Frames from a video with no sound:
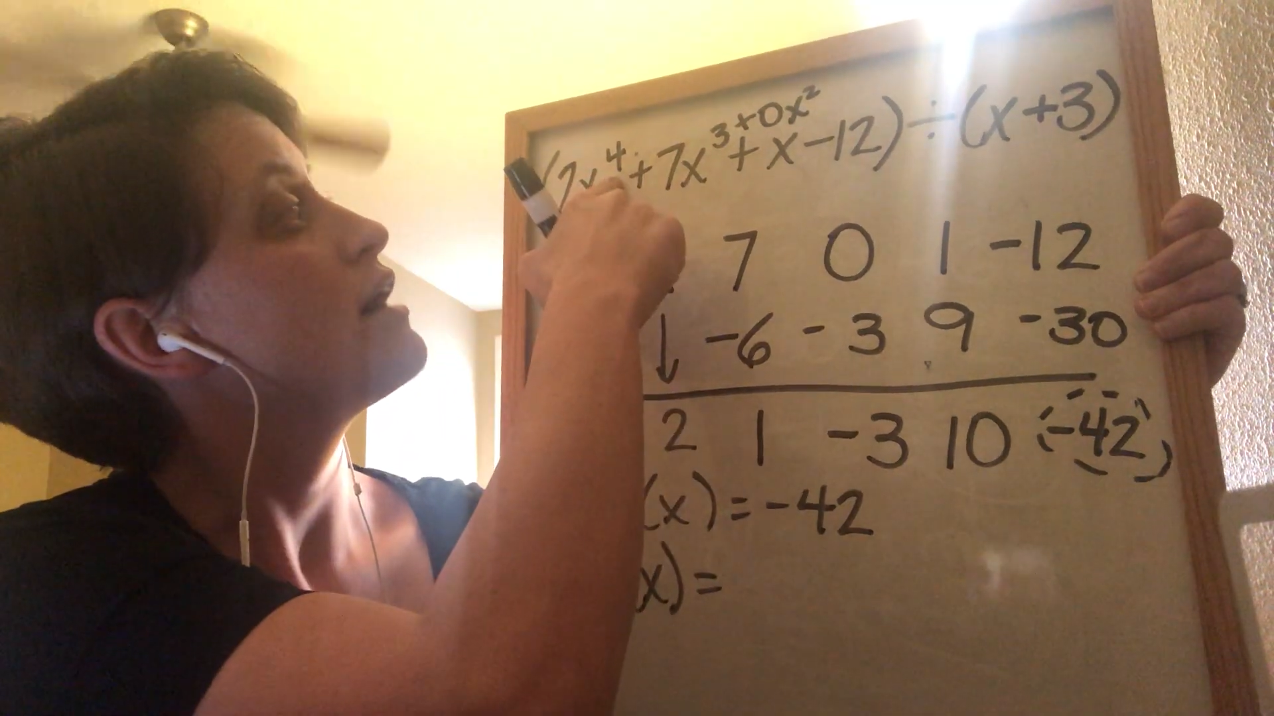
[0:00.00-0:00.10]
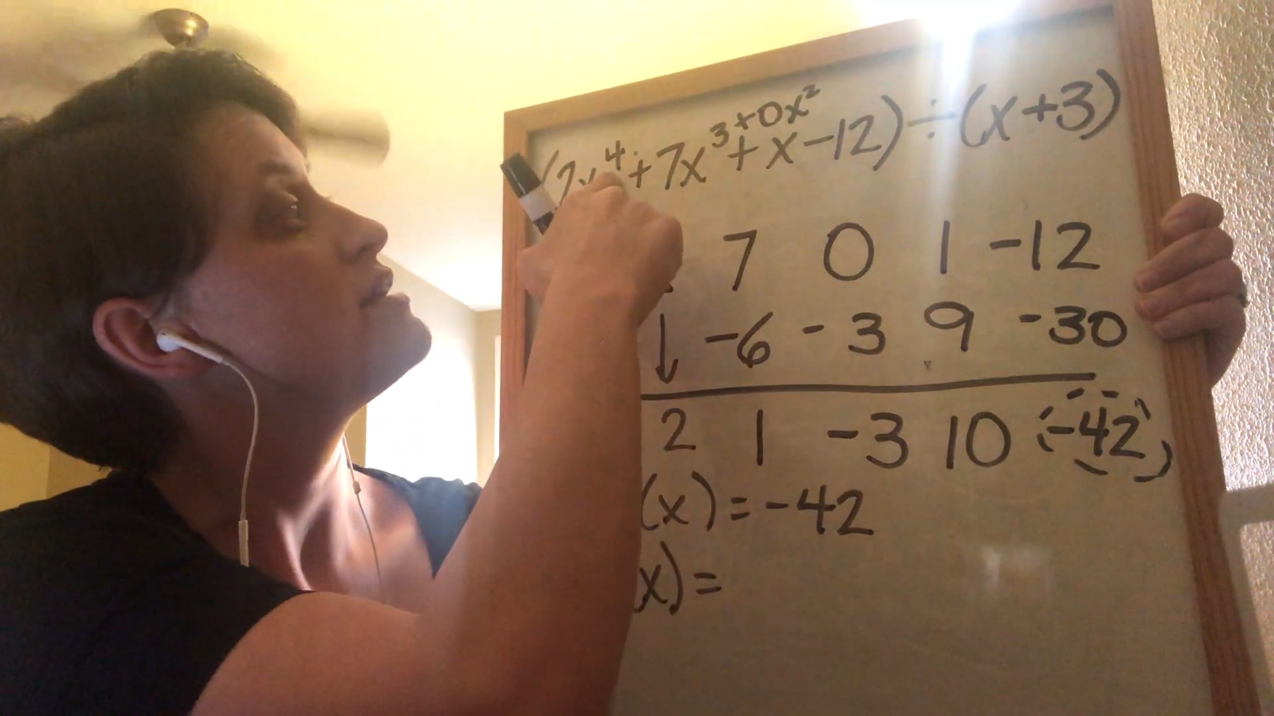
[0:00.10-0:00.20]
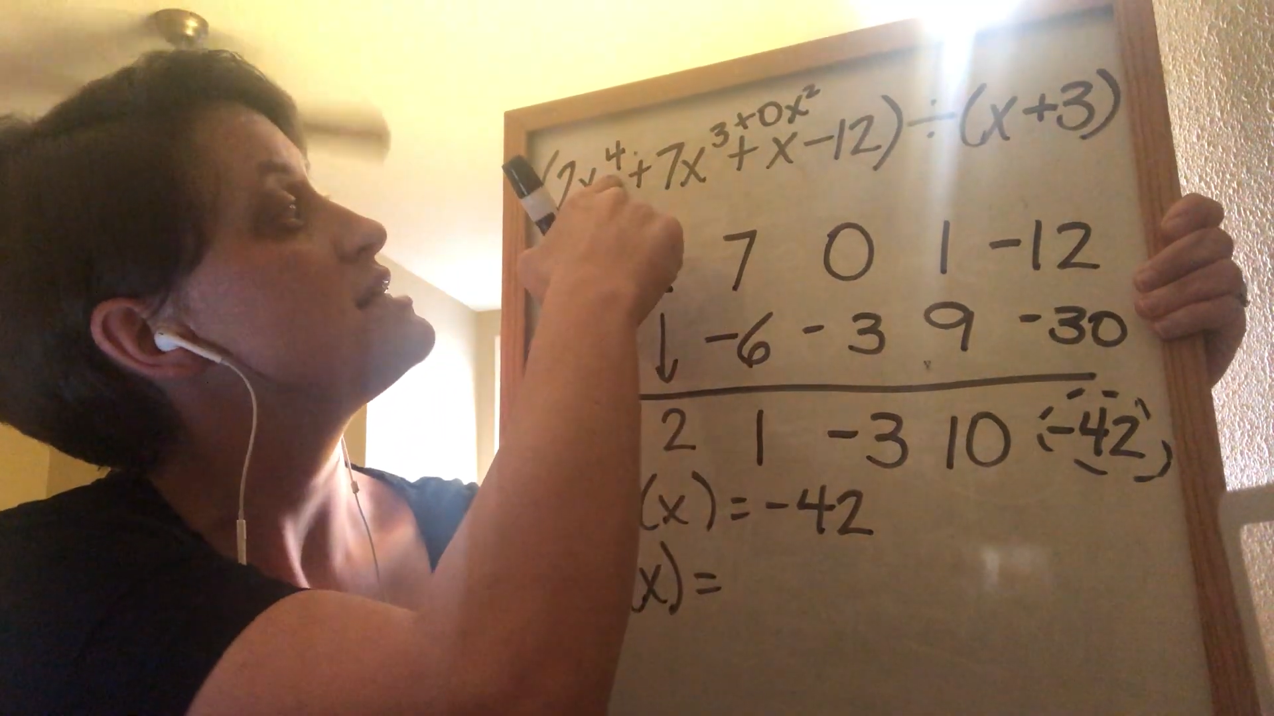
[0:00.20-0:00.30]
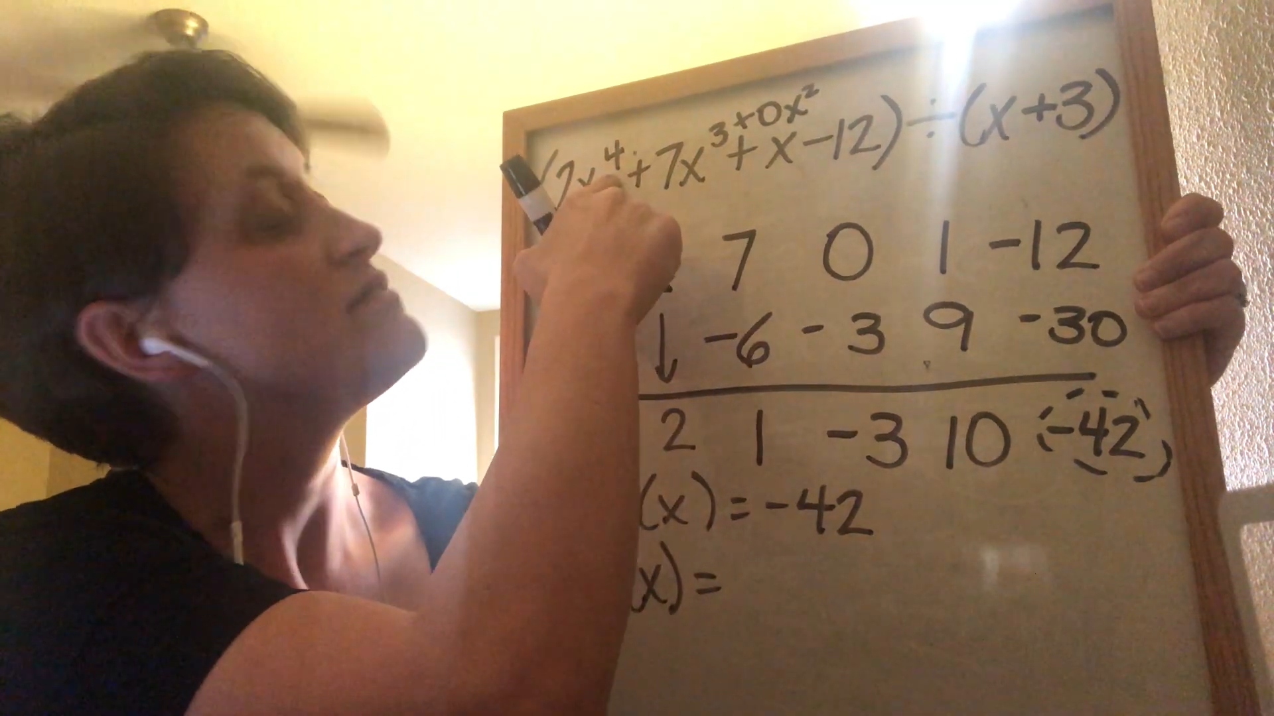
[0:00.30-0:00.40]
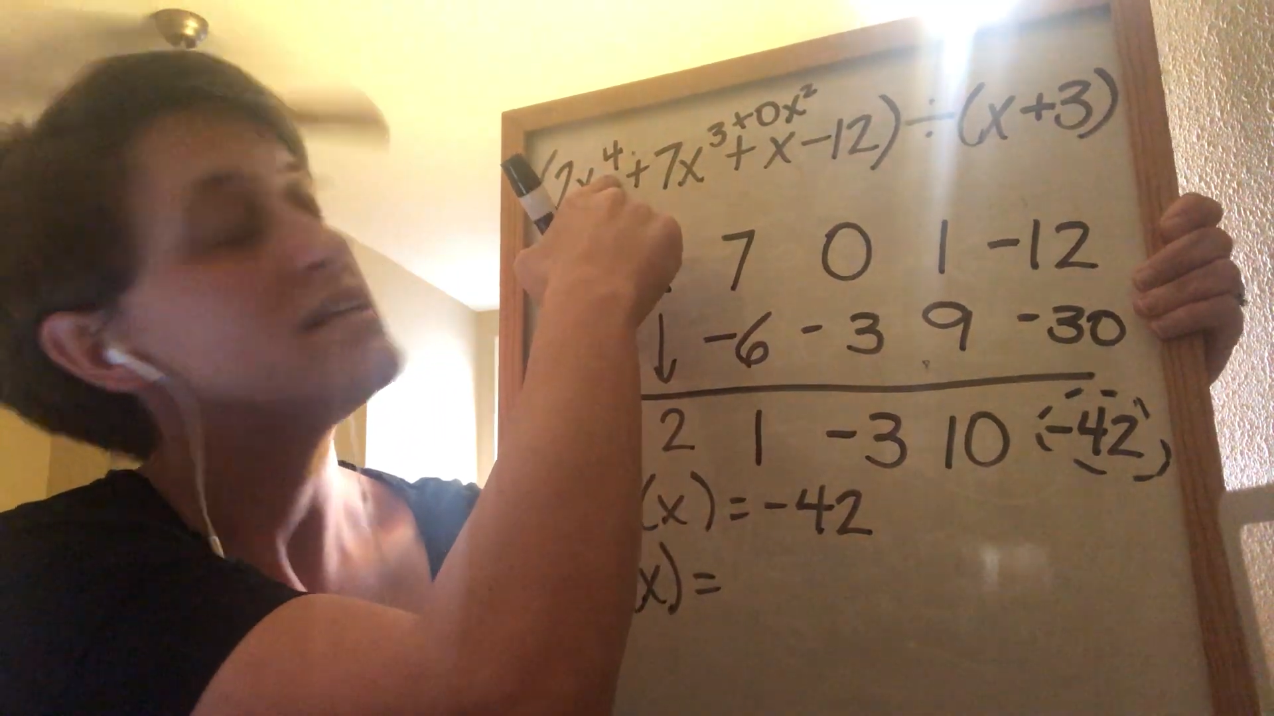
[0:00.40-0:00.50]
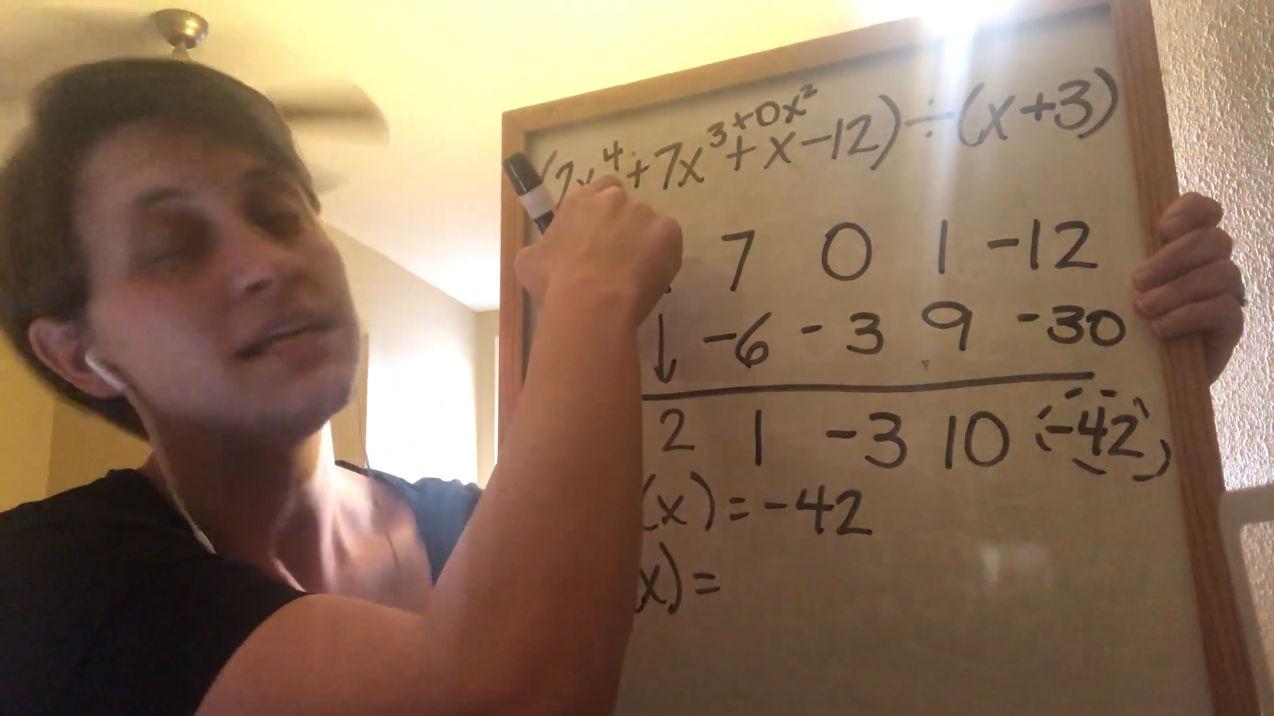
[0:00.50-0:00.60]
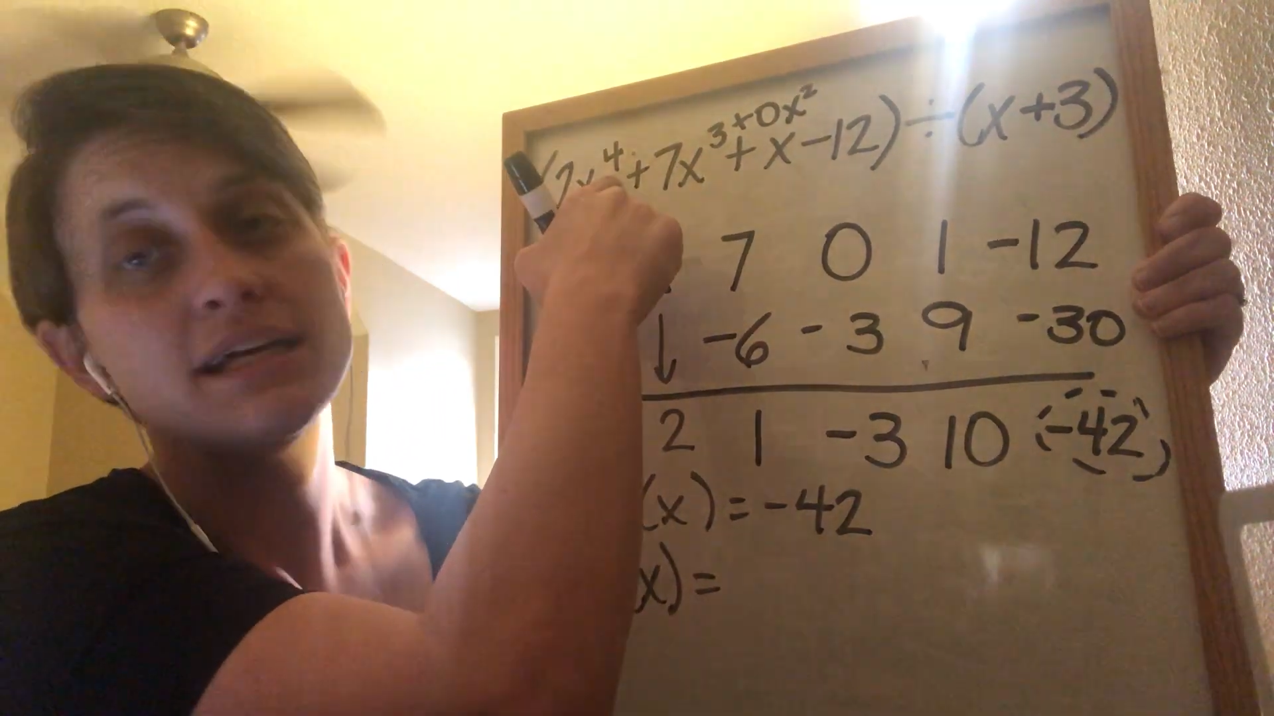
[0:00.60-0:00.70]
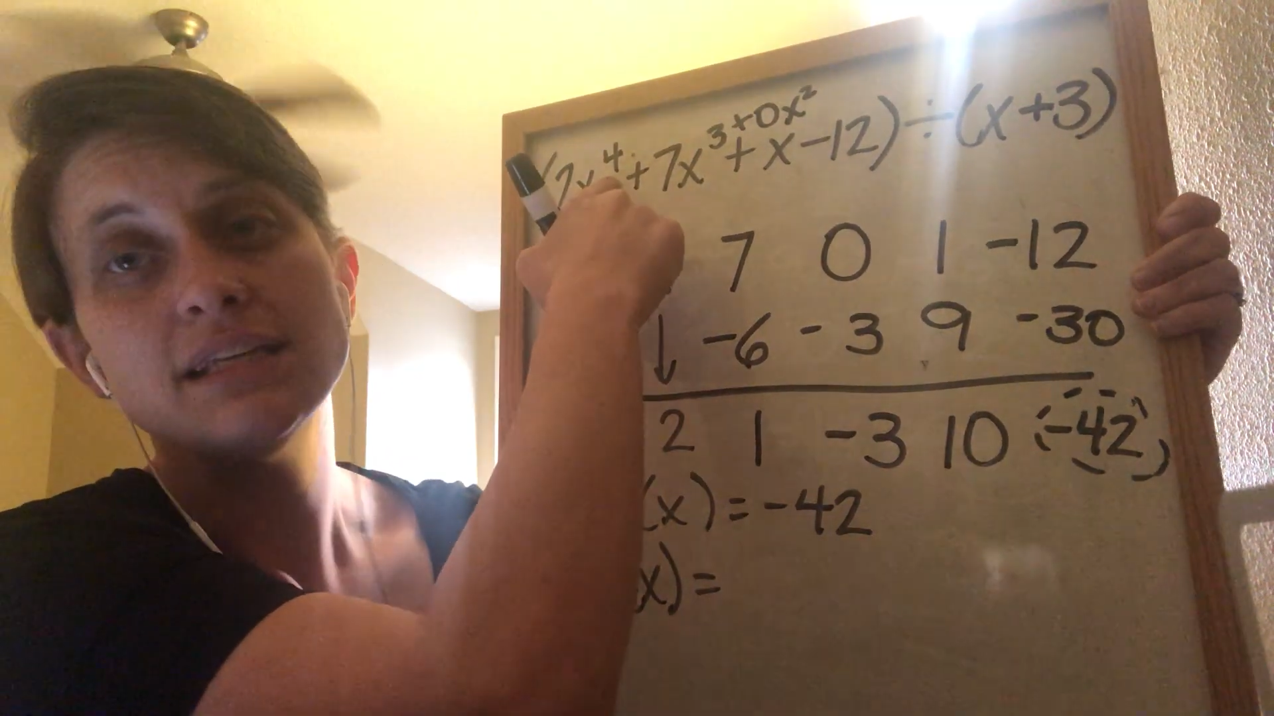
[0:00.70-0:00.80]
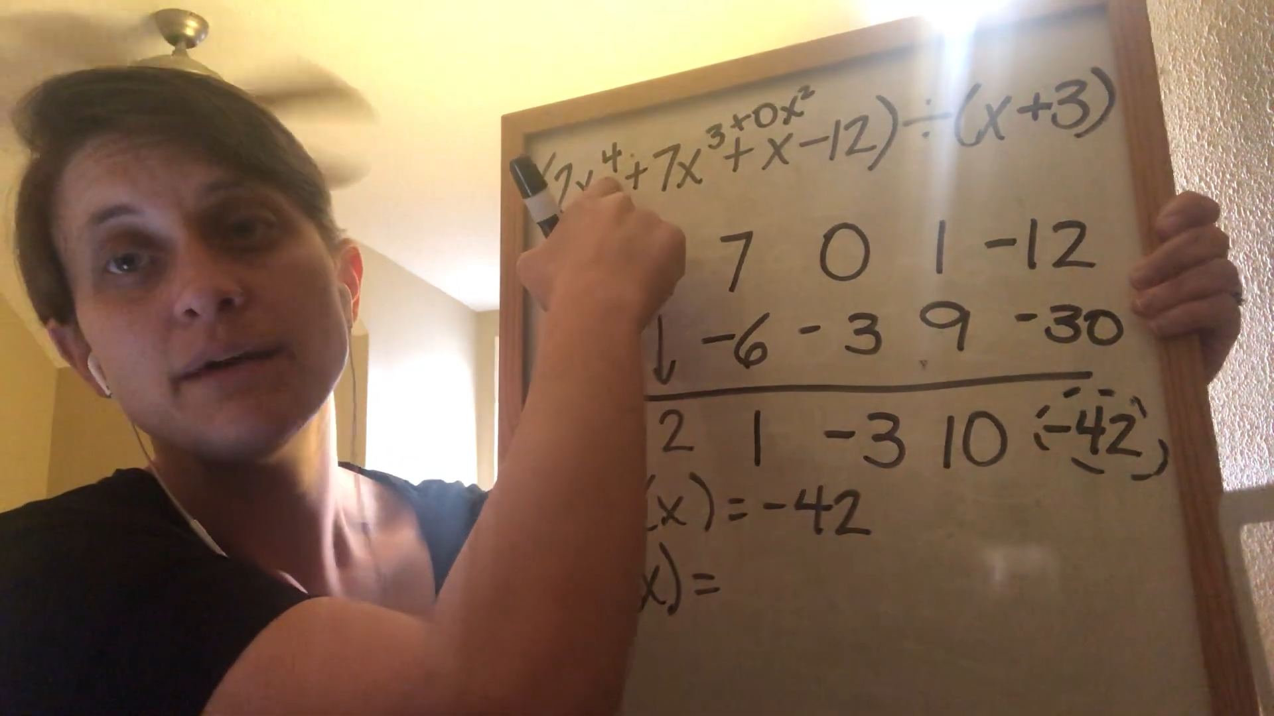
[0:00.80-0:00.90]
our dividend